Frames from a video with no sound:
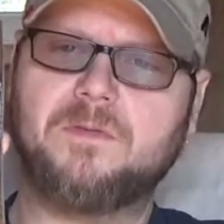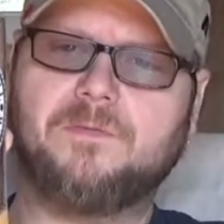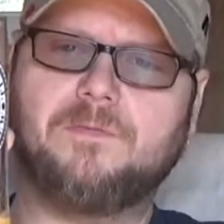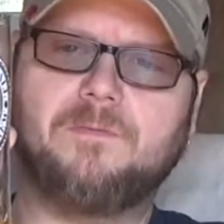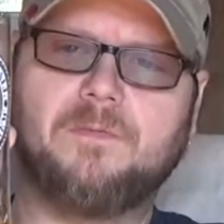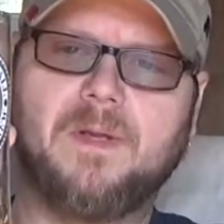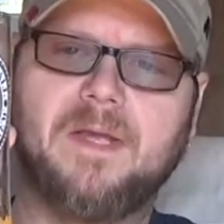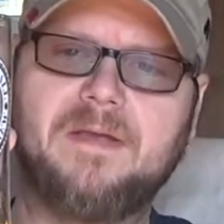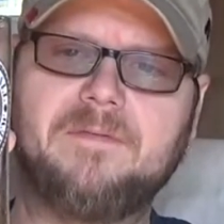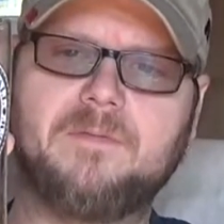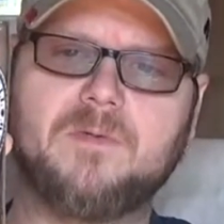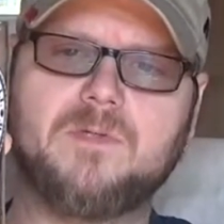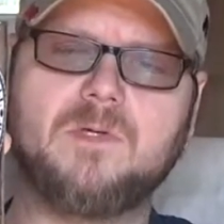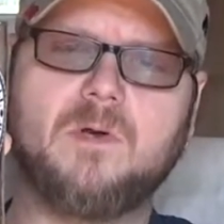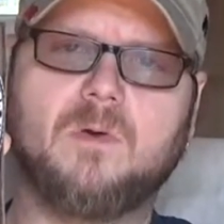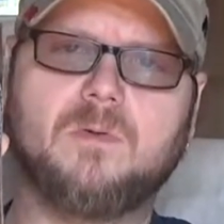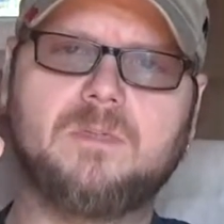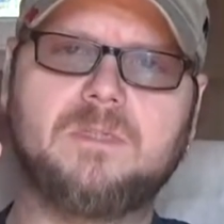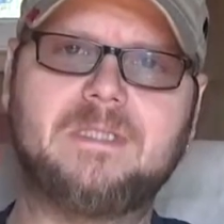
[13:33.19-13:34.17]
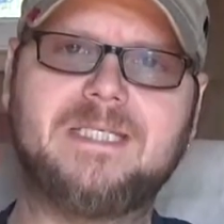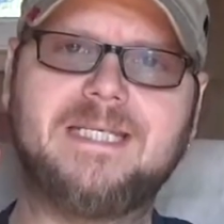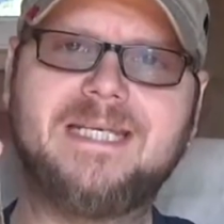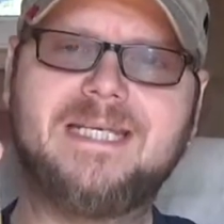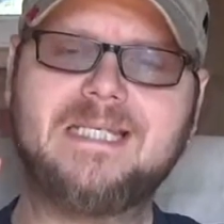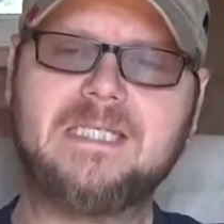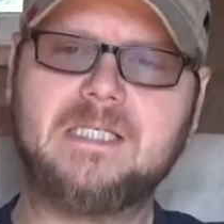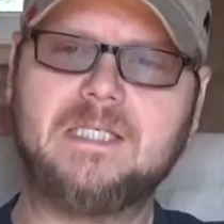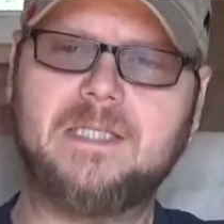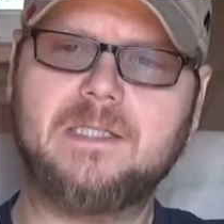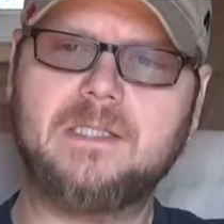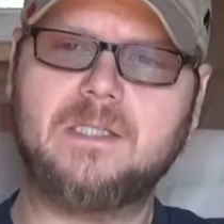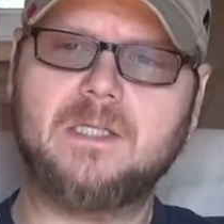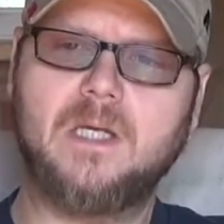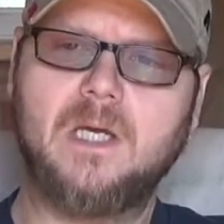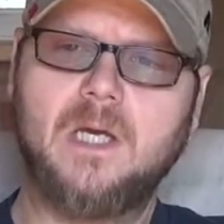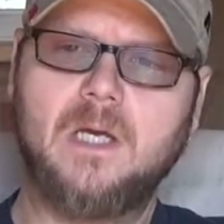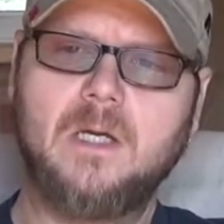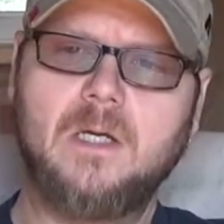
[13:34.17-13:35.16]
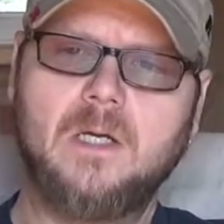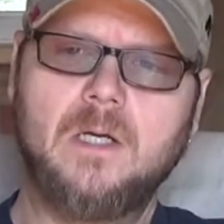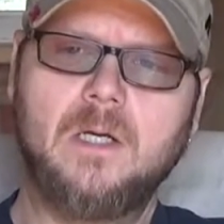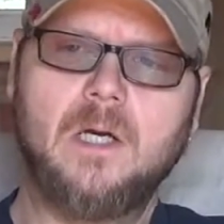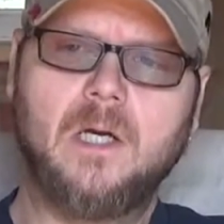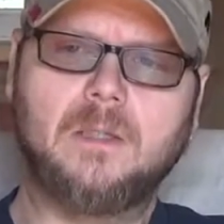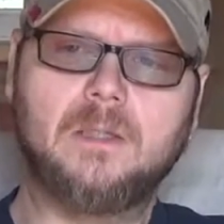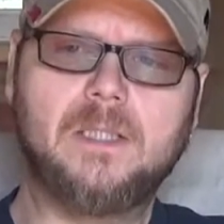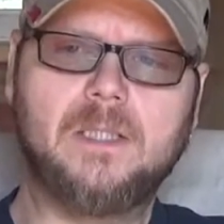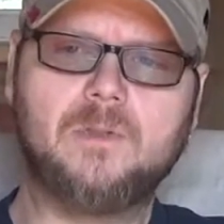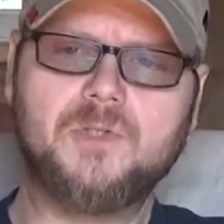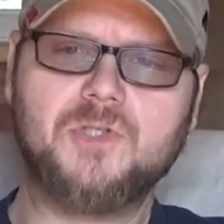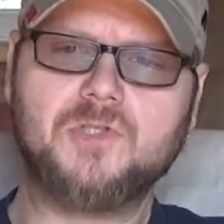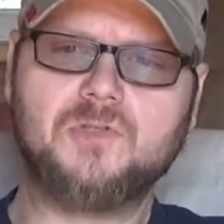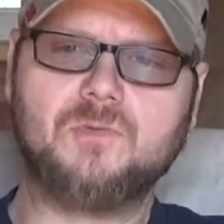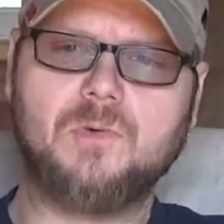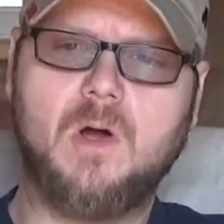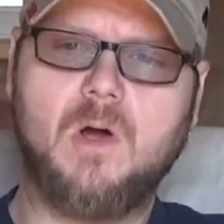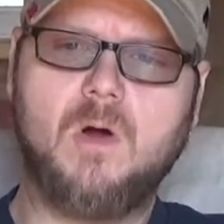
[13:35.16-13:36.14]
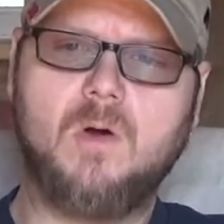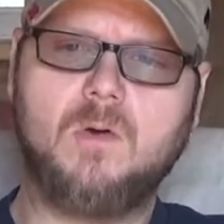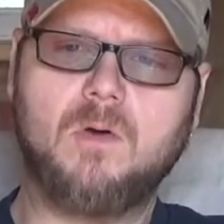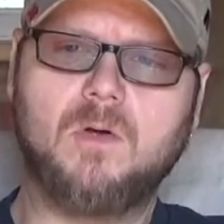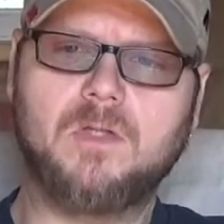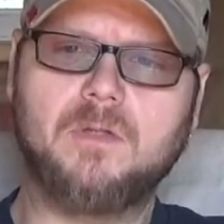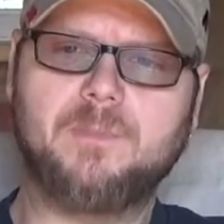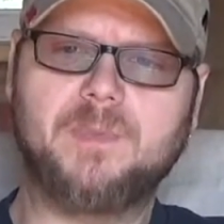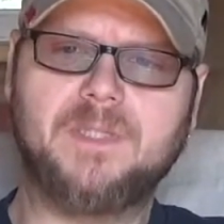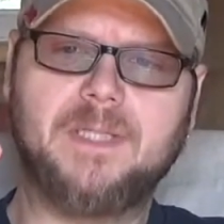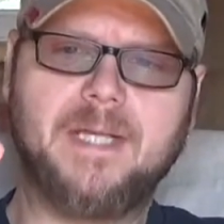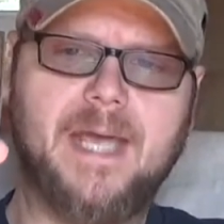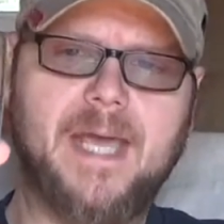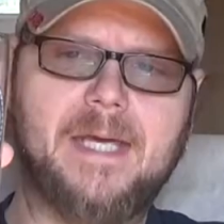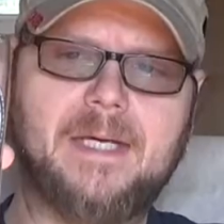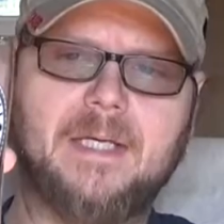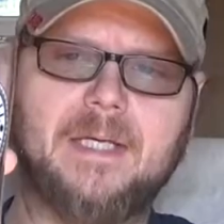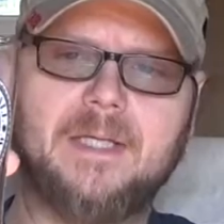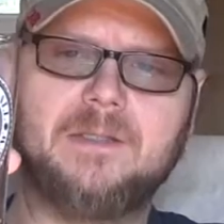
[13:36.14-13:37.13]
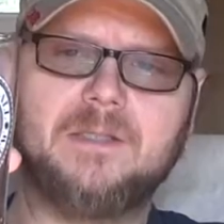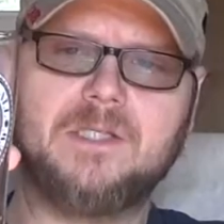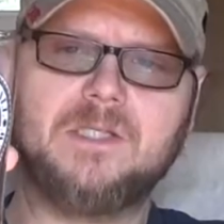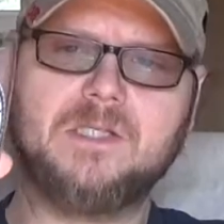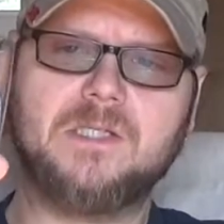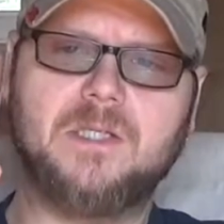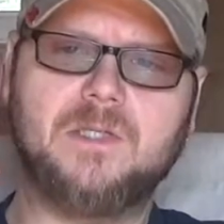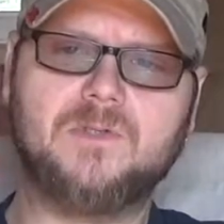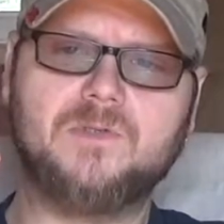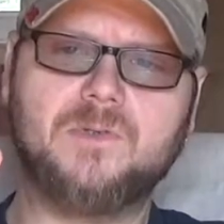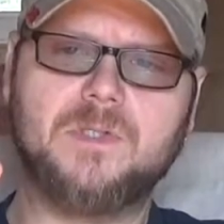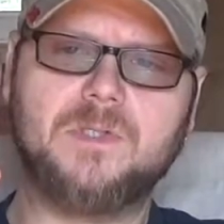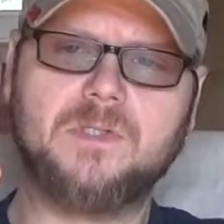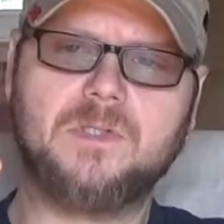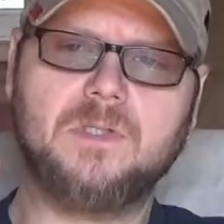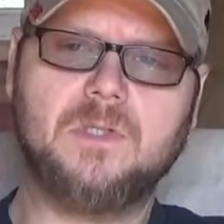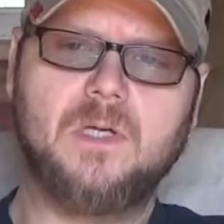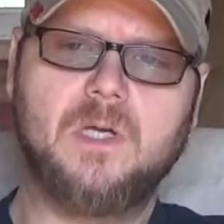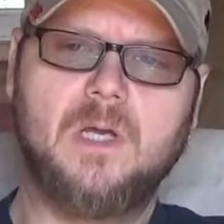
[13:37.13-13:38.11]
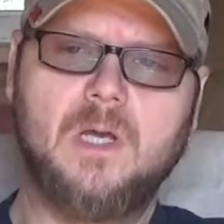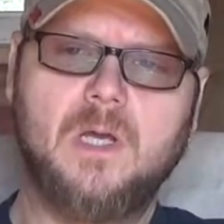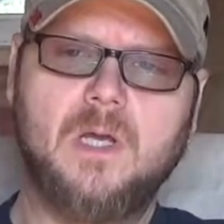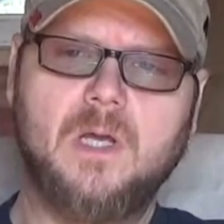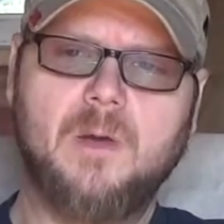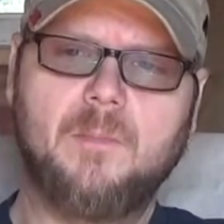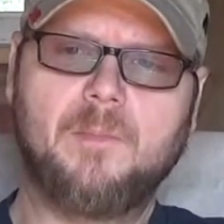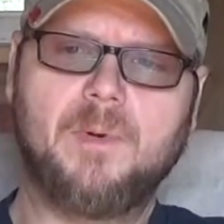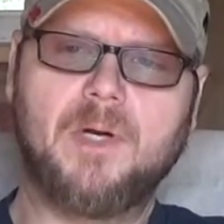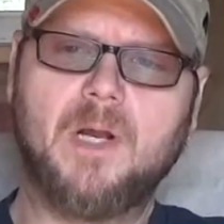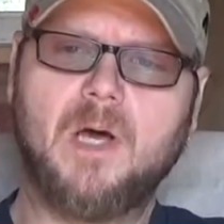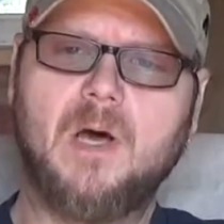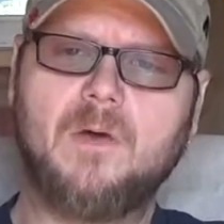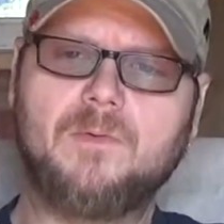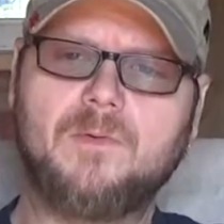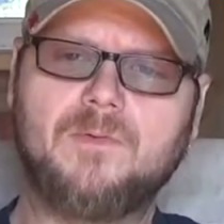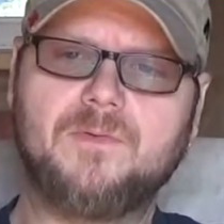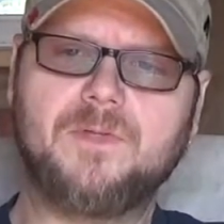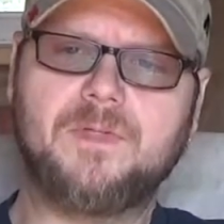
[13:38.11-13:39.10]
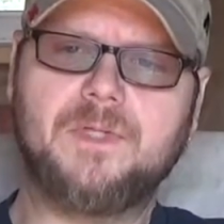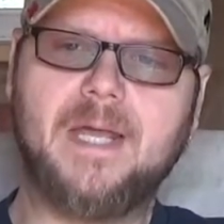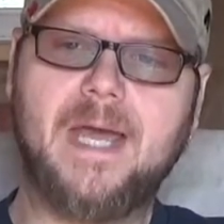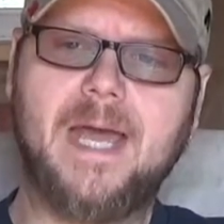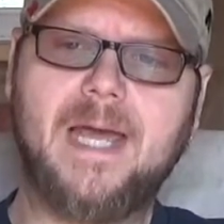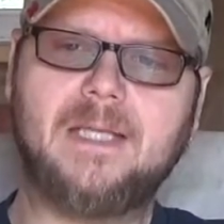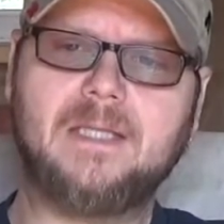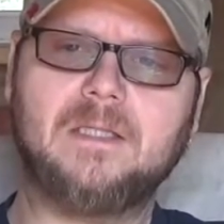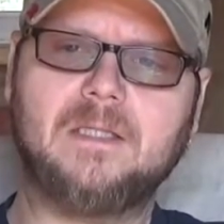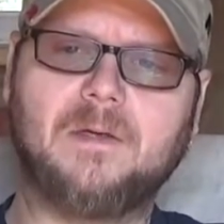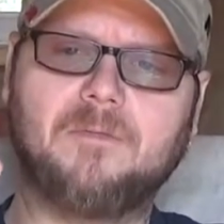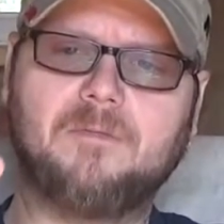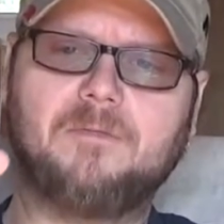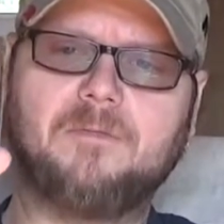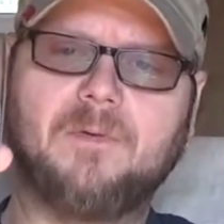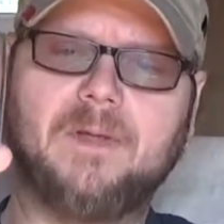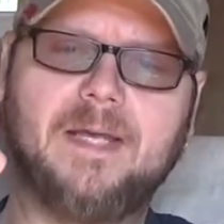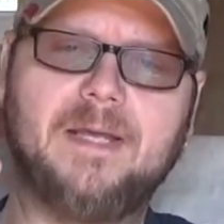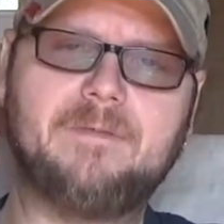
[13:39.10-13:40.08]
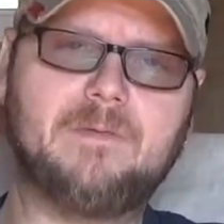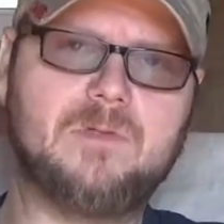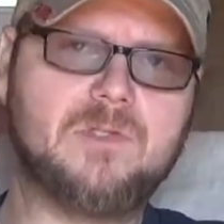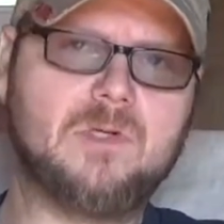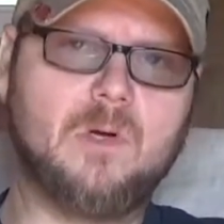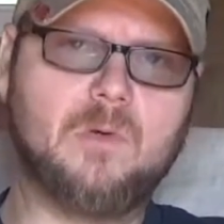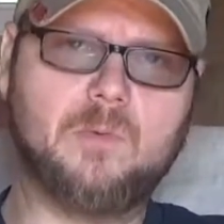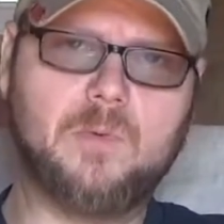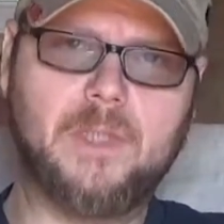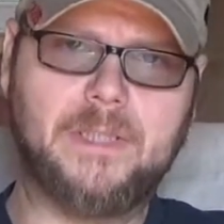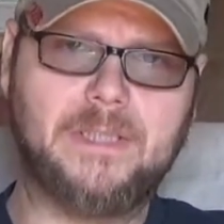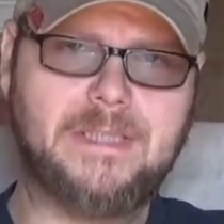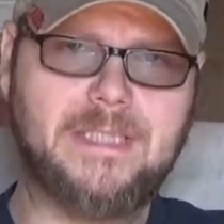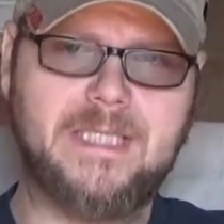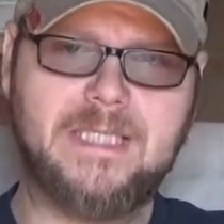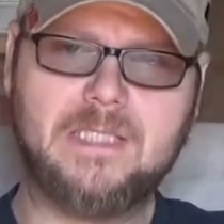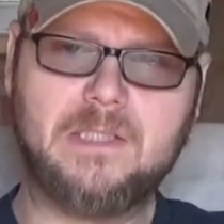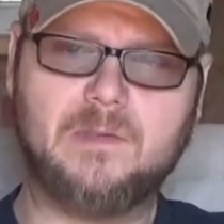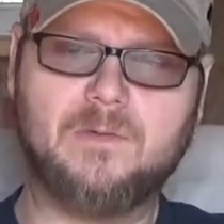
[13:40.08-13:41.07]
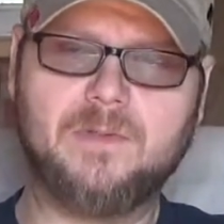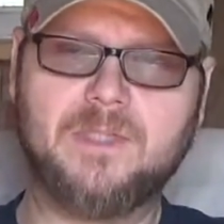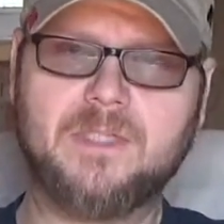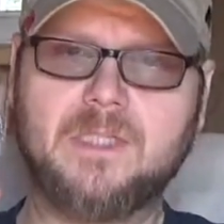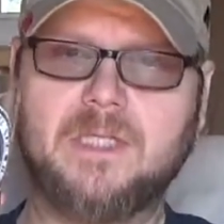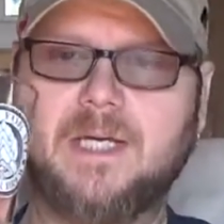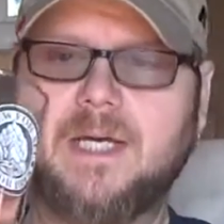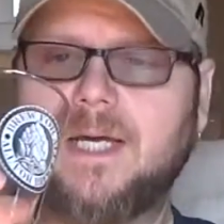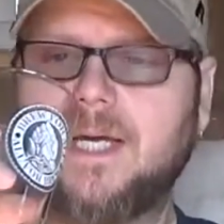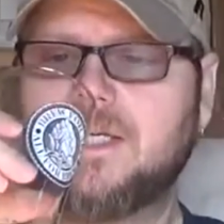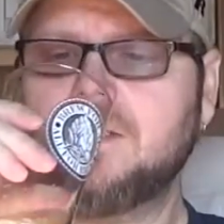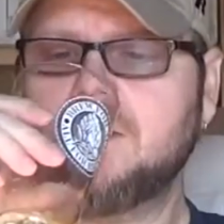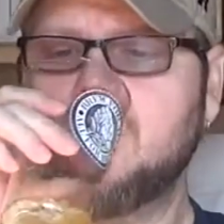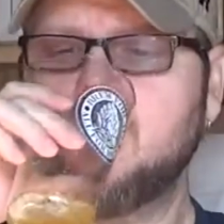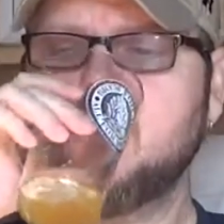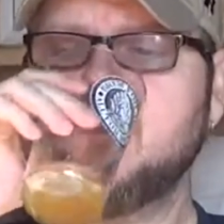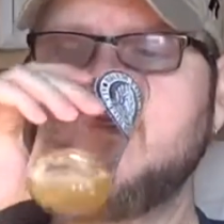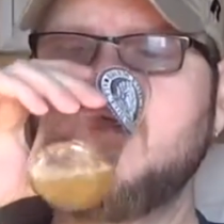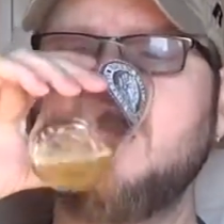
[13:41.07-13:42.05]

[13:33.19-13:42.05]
The flavors are decent, a little strong on the banana and the citrus, but other than that, the flavors are really decent on this, guys.